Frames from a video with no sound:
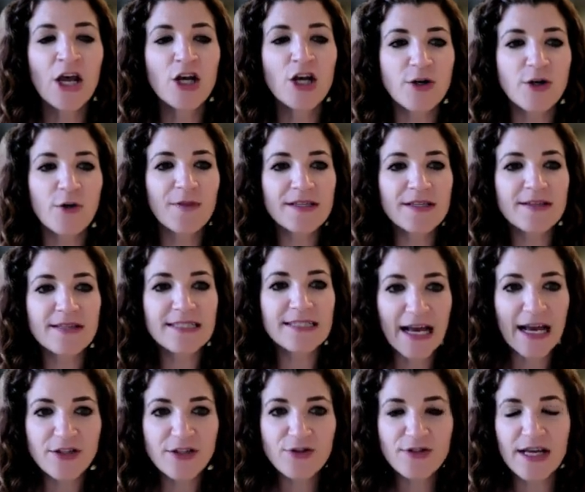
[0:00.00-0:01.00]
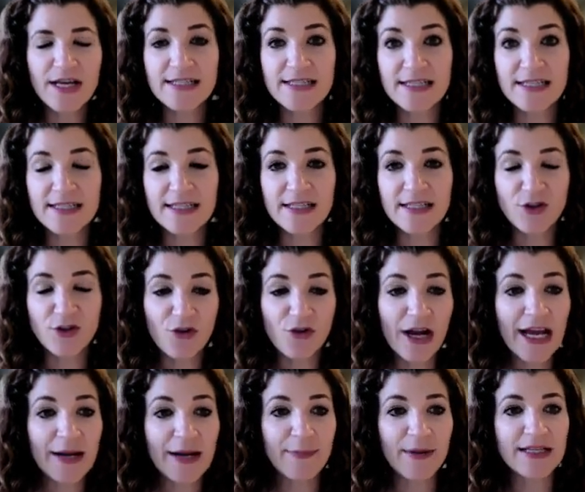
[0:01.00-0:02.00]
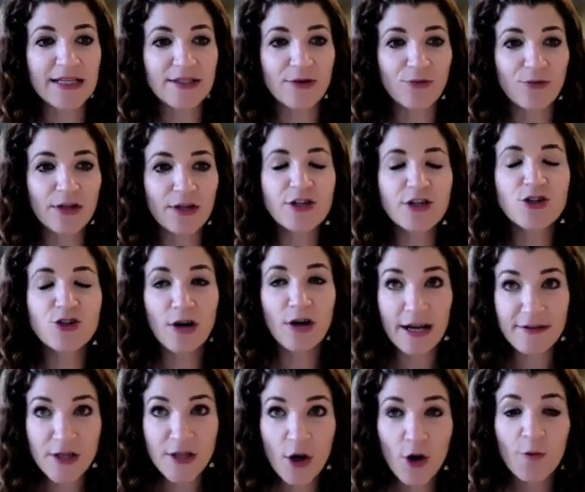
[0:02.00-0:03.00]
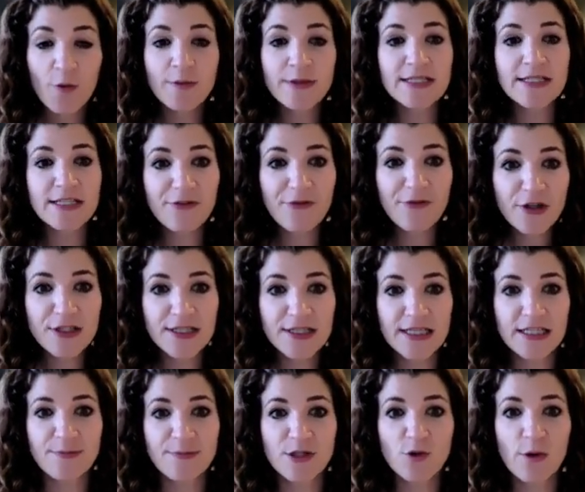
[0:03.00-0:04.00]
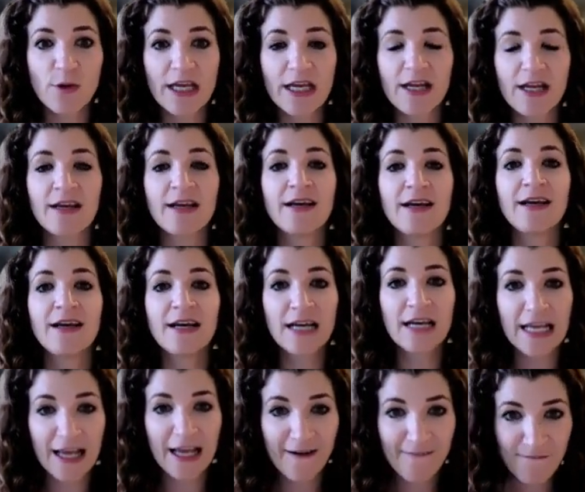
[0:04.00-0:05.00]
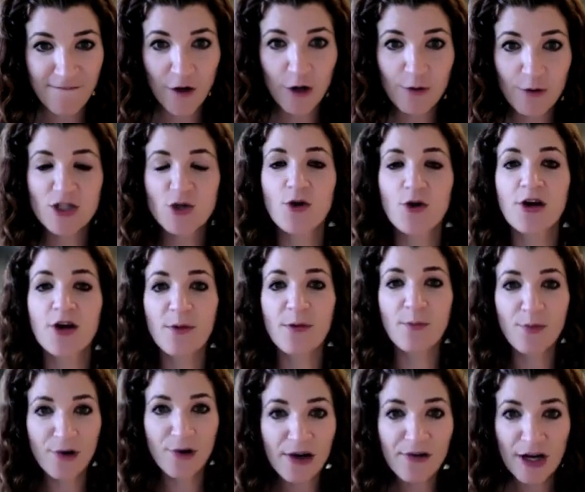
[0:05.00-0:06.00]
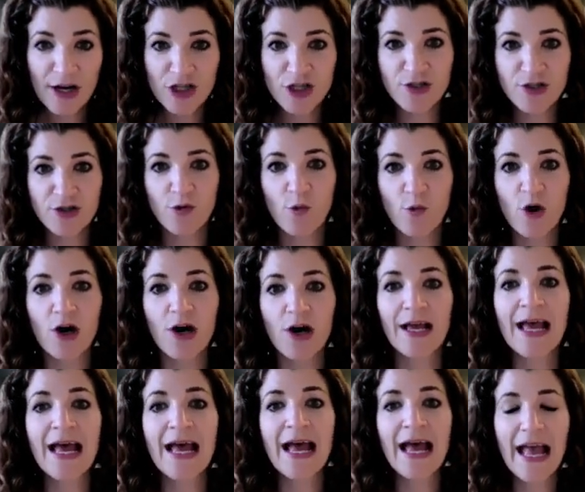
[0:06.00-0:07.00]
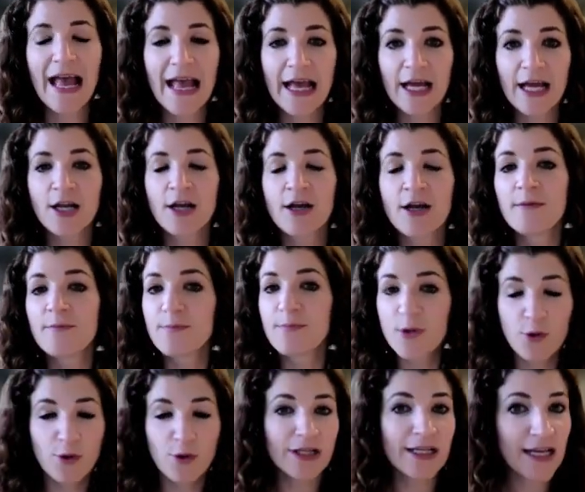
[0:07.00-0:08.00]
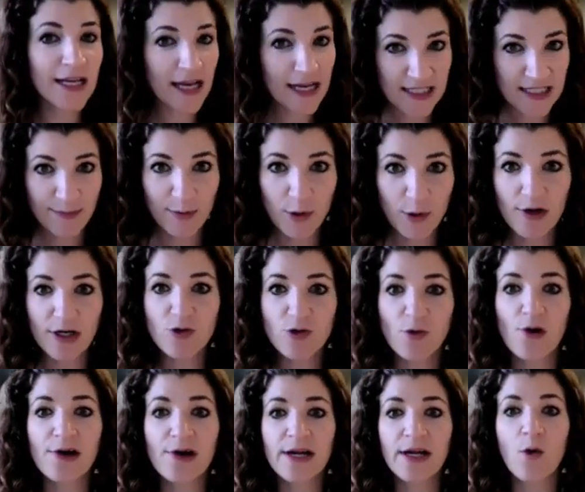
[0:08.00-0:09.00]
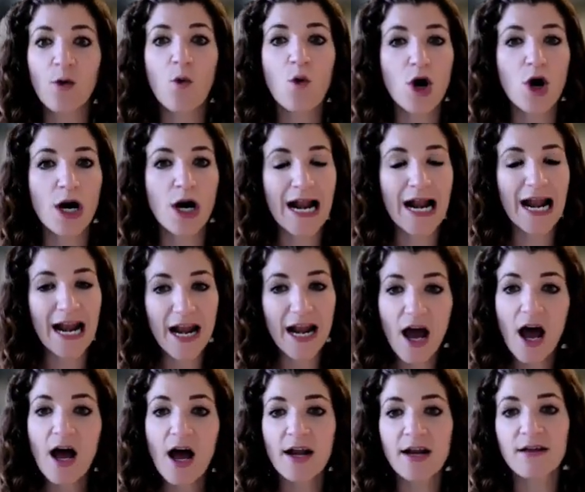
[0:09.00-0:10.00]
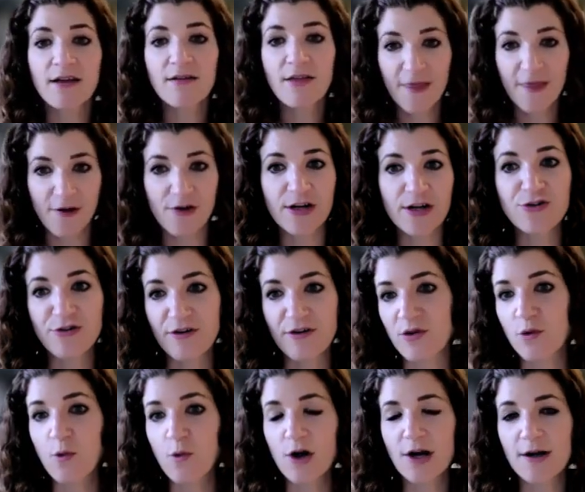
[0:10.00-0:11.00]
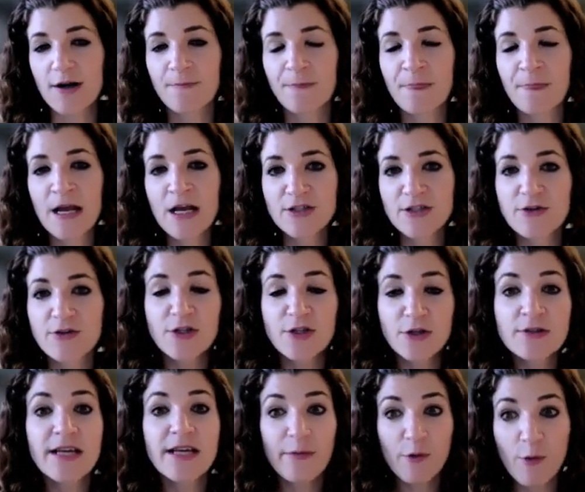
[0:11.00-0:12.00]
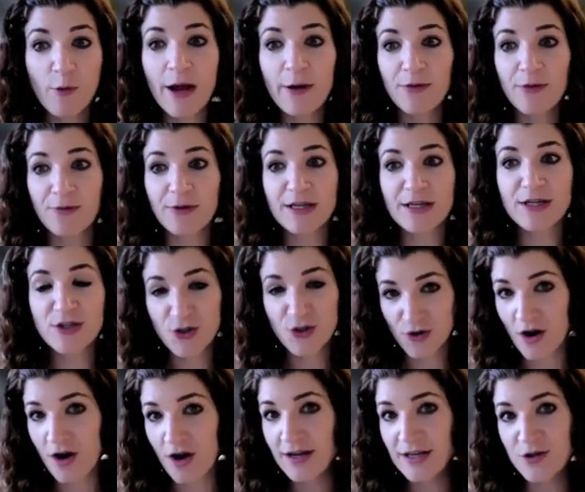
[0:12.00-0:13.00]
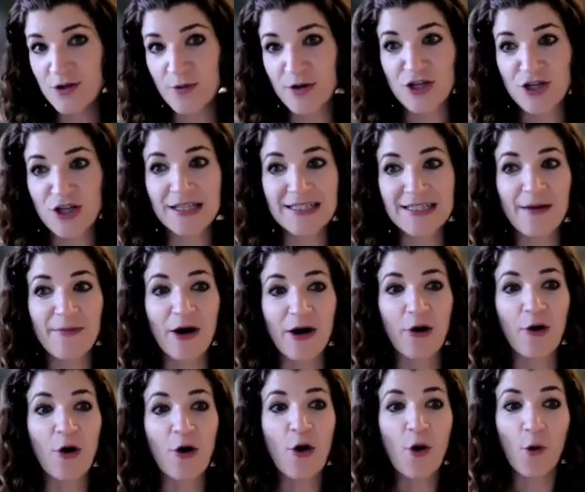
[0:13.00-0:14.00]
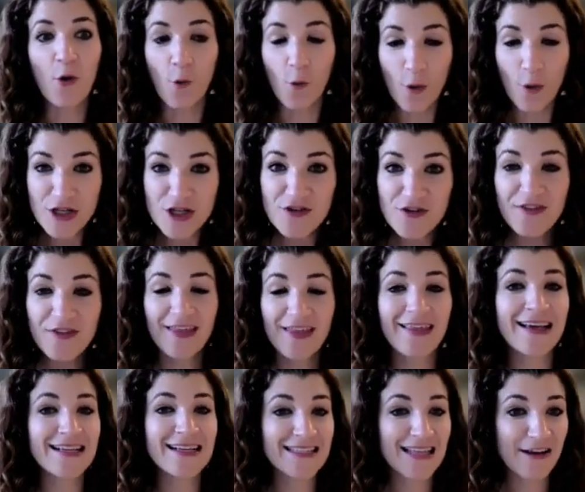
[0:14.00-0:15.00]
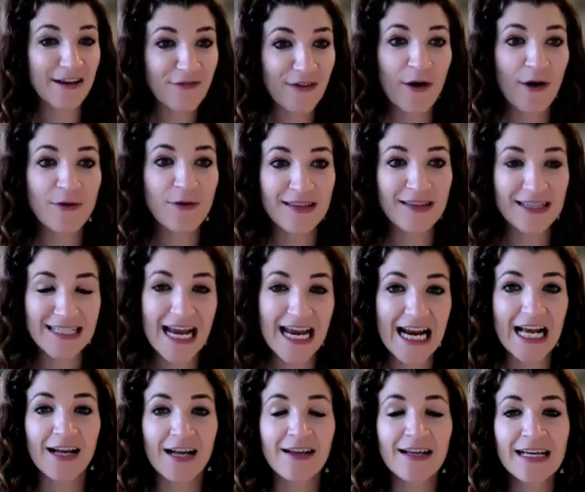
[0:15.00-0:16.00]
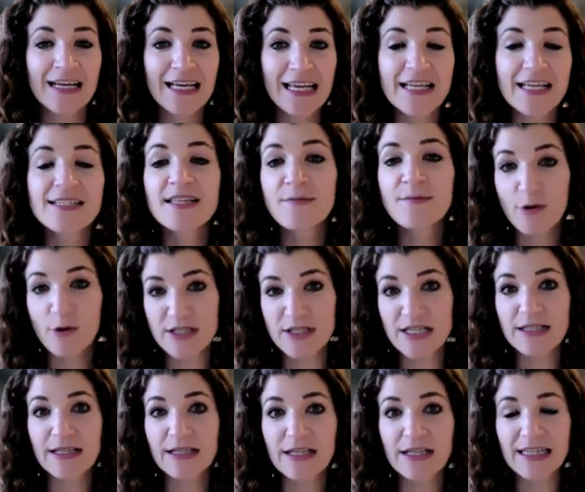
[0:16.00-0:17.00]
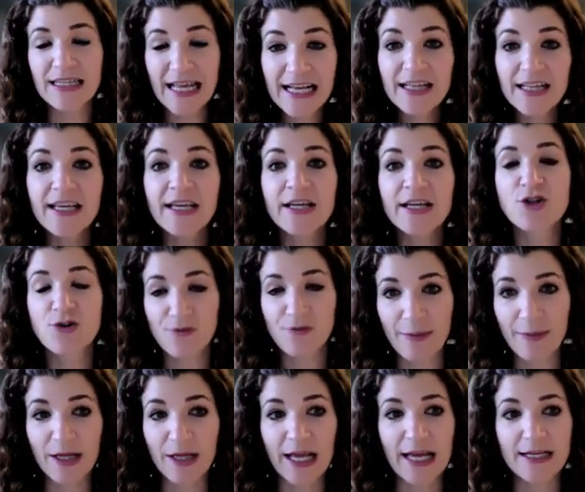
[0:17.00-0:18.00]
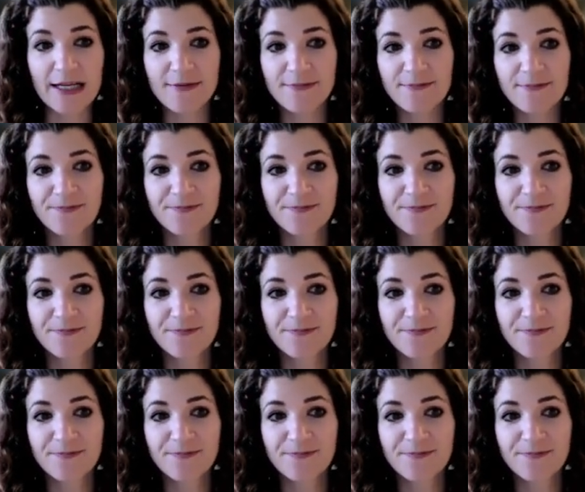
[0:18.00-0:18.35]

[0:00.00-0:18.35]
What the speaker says: So this exercise is great because it really drives home differences between confirmatory pre-registered work and purely exploratory or non-theory driven work. So students come away with really strong intuitions about which of the things they found in the data is the most likely to replicate.